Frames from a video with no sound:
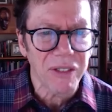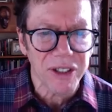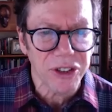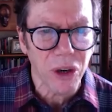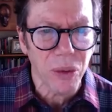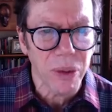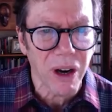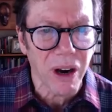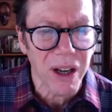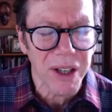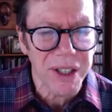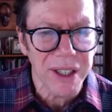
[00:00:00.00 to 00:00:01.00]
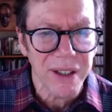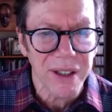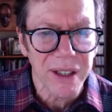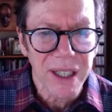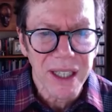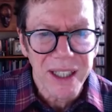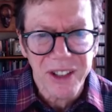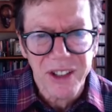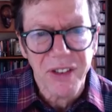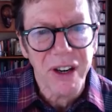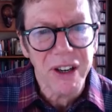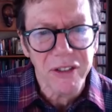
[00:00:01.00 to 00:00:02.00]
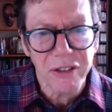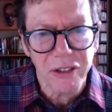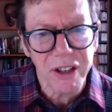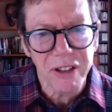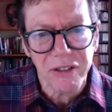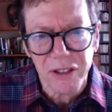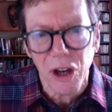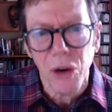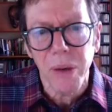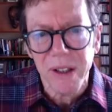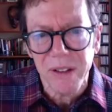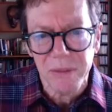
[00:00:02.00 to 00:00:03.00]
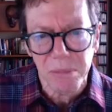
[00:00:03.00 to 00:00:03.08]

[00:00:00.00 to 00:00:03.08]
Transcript: going on here. It's a very free flowing